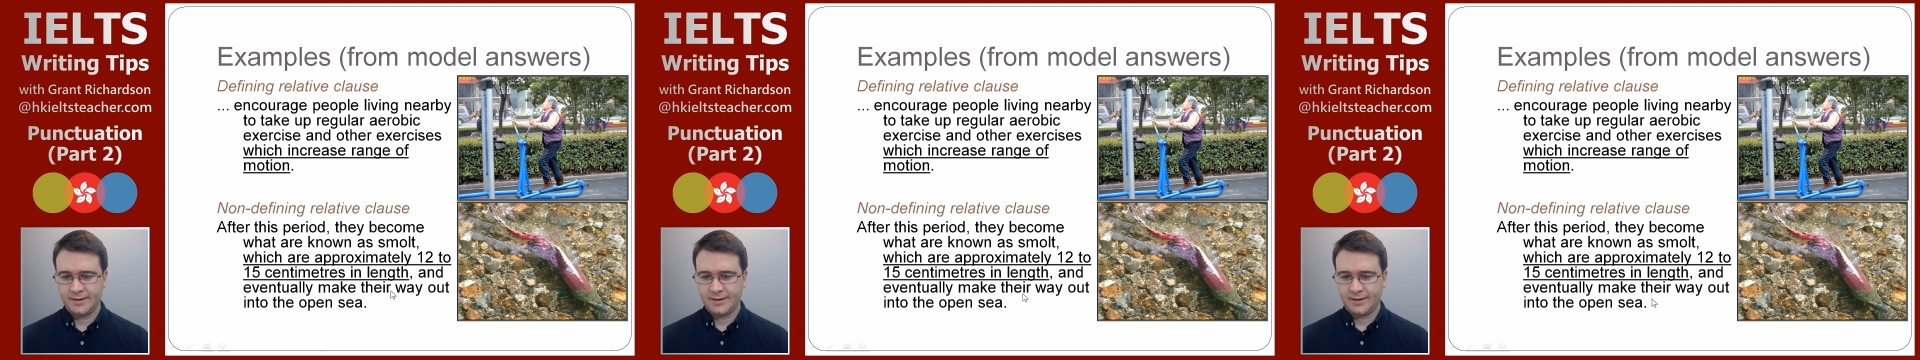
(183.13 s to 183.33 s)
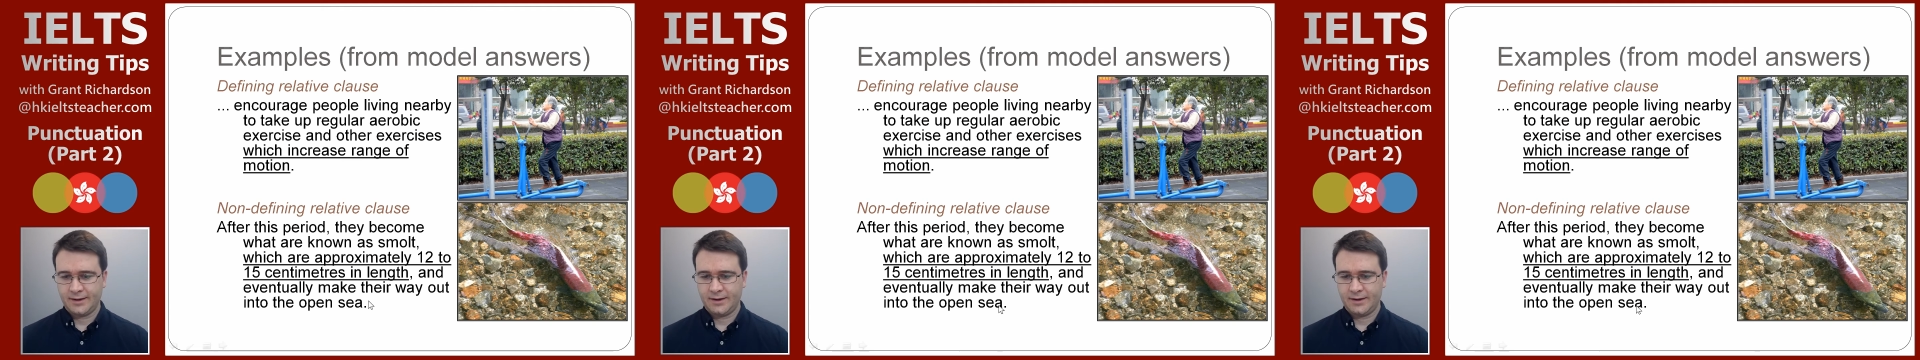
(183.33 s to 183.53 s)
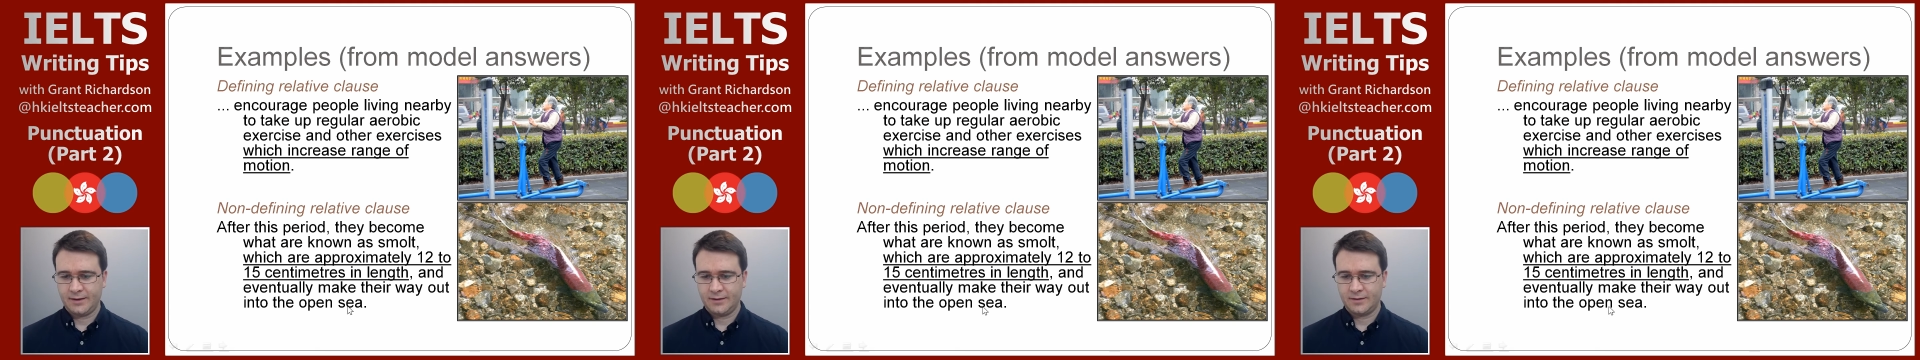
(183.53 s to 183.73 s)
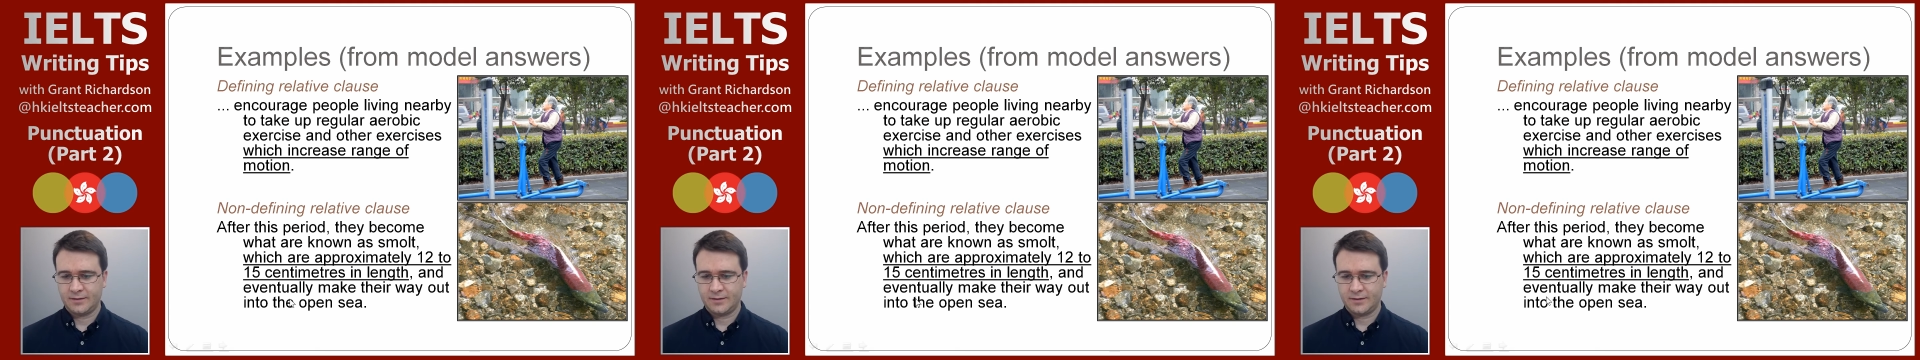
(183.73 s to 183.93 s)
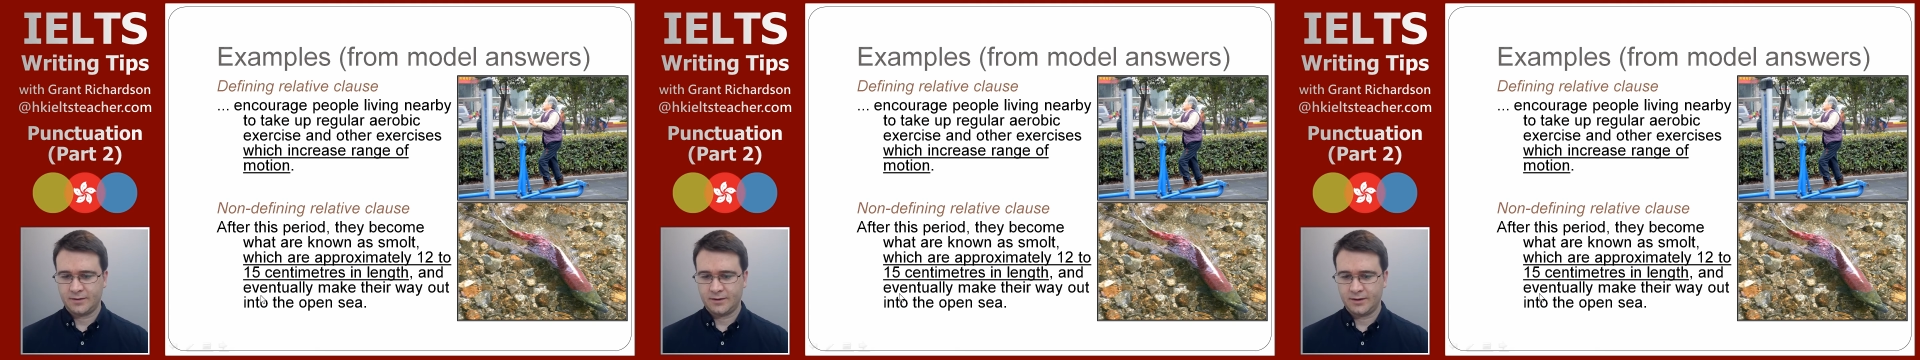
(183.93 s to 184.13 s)

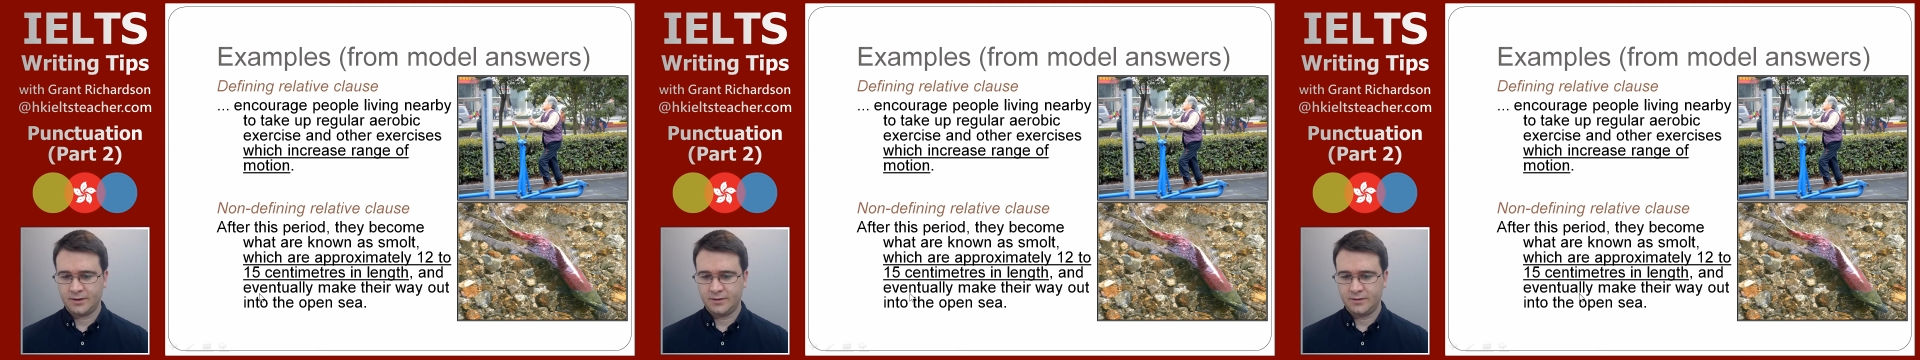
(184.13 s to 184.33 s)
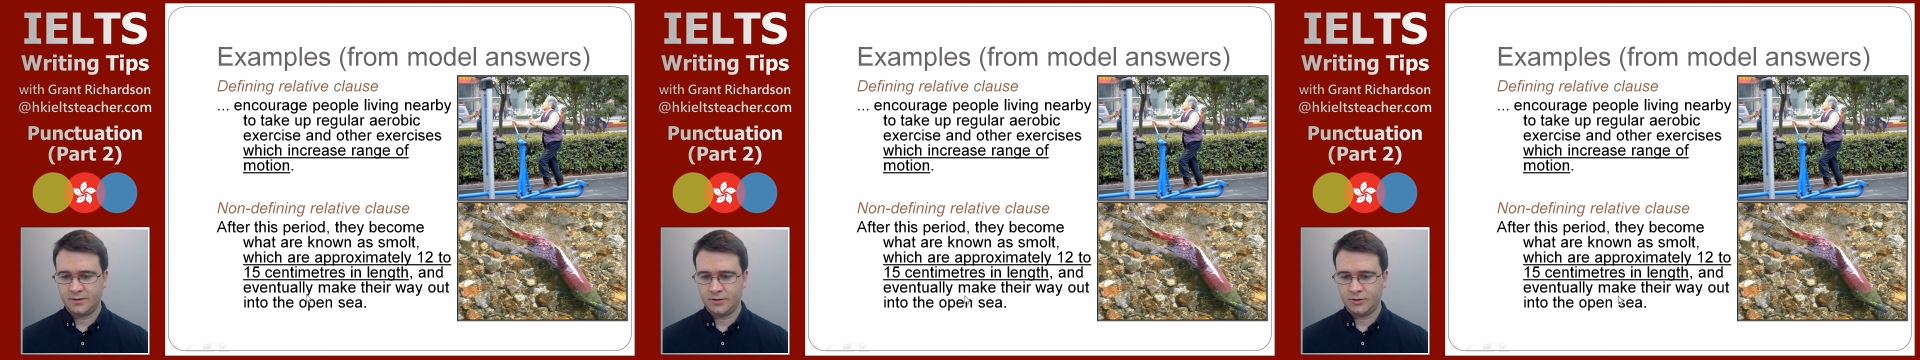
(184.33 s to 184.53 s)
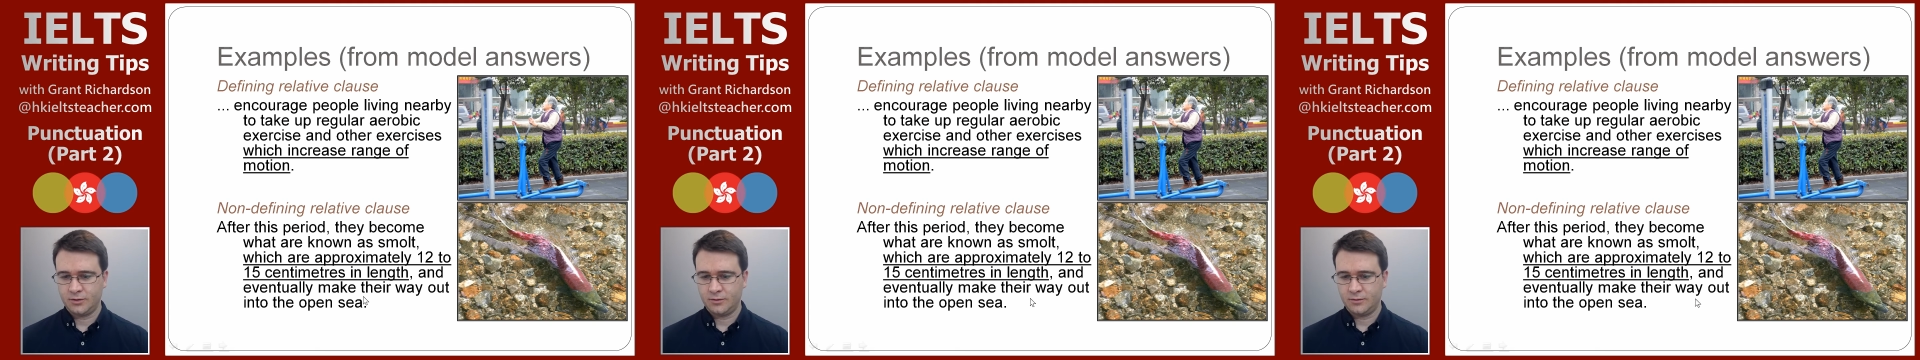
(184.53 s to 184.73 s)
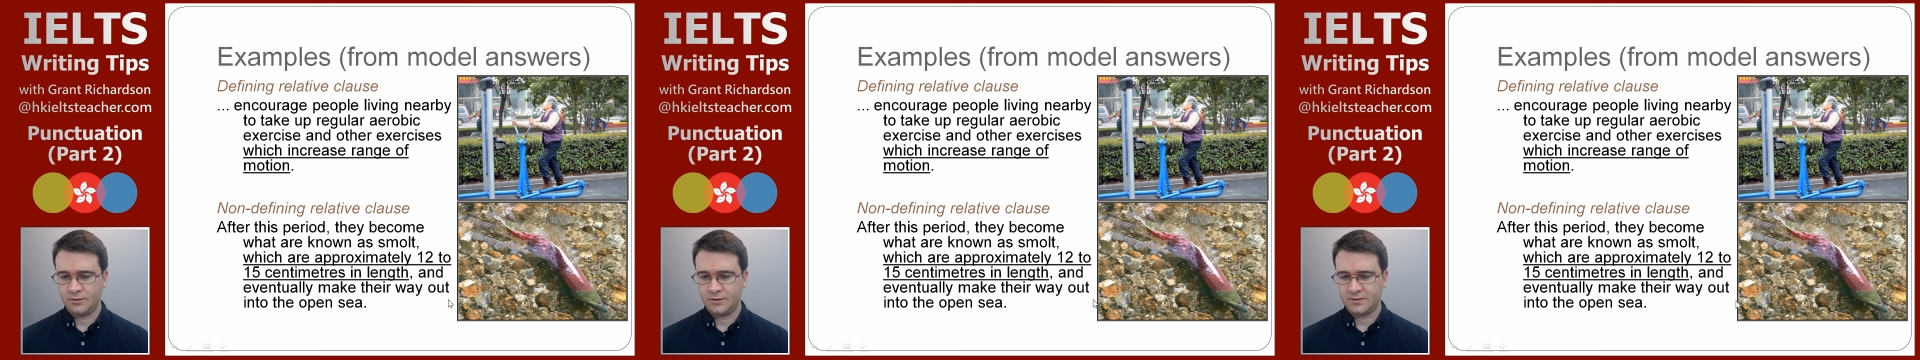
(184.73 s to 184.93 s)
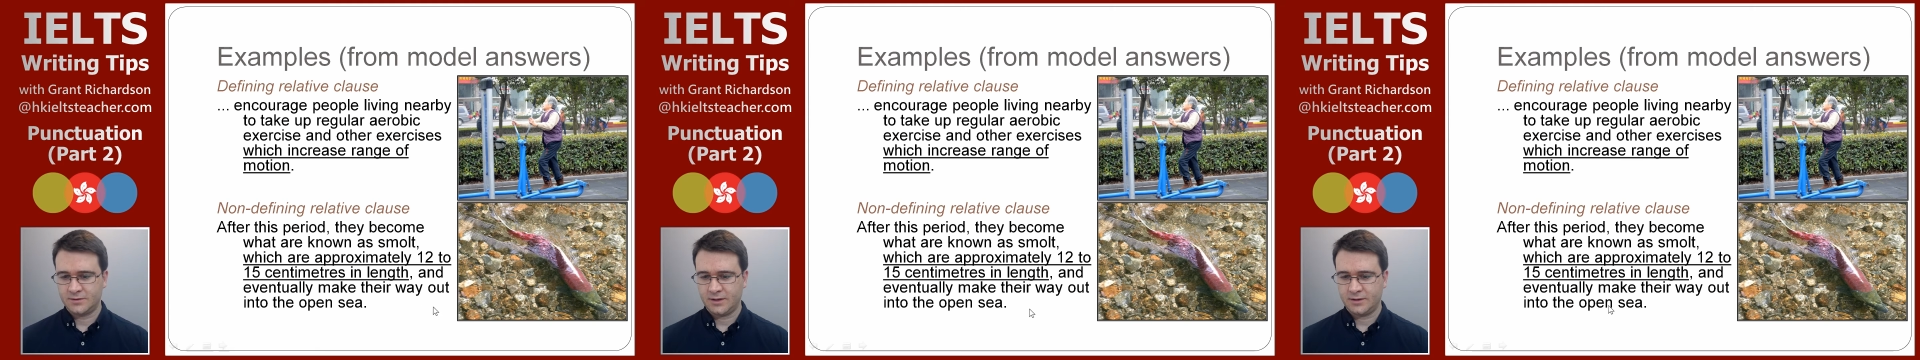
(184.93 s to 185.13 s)
and I continue
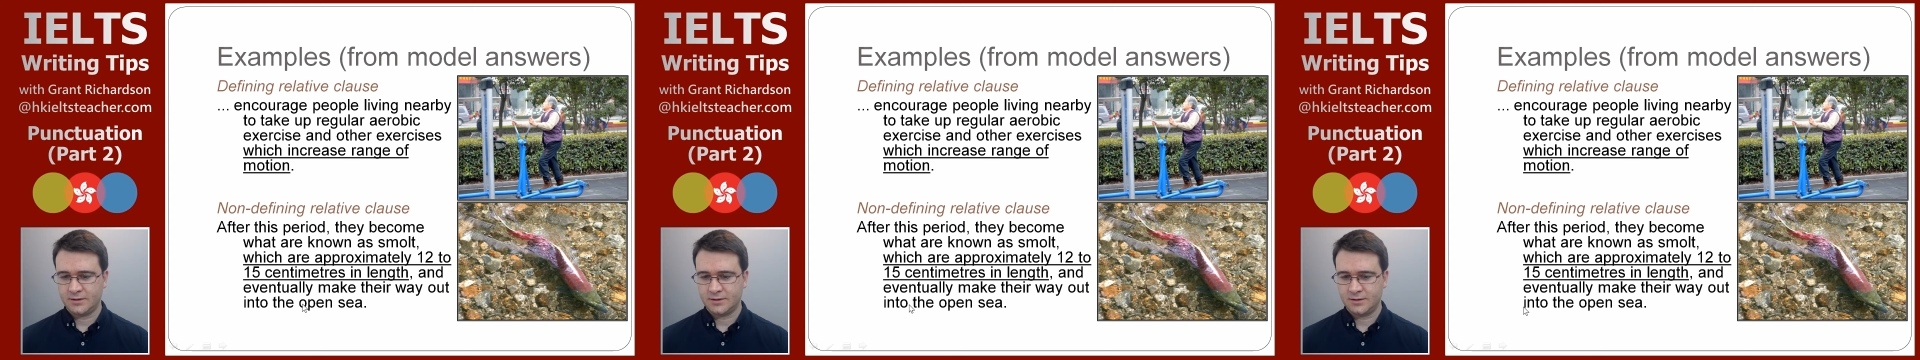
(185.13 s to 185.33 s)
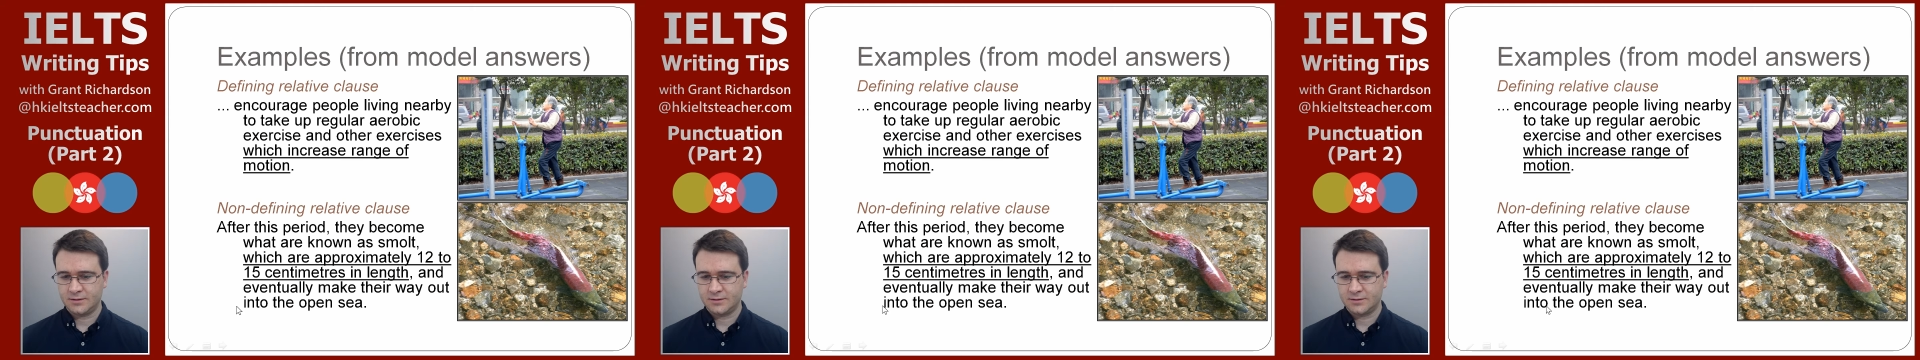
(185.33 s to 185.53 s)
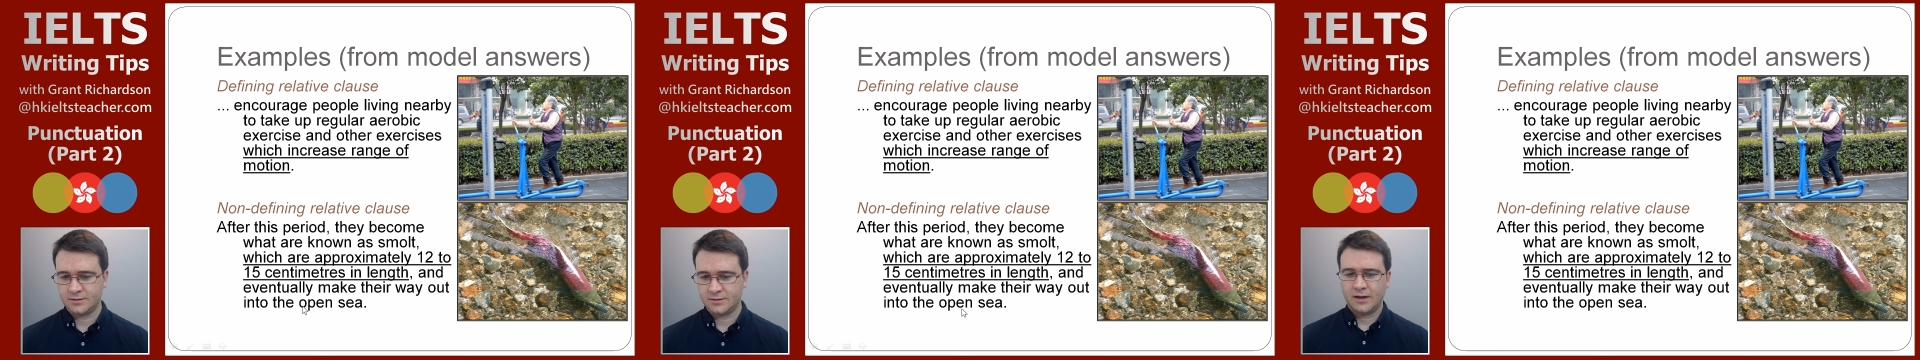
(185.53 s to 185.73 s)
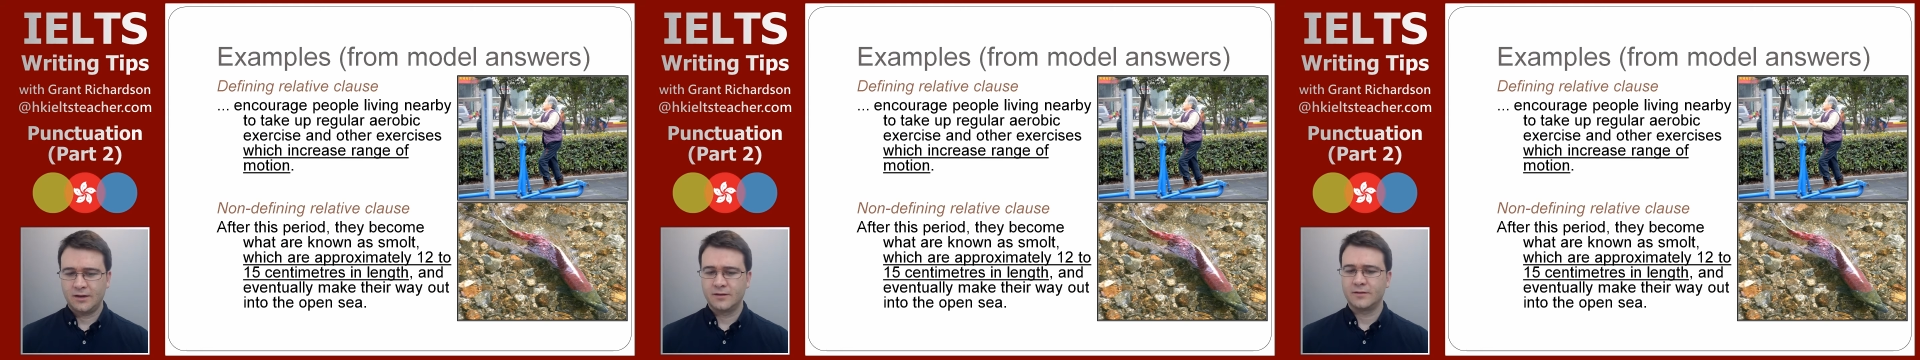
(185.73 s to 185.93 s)
the sentence.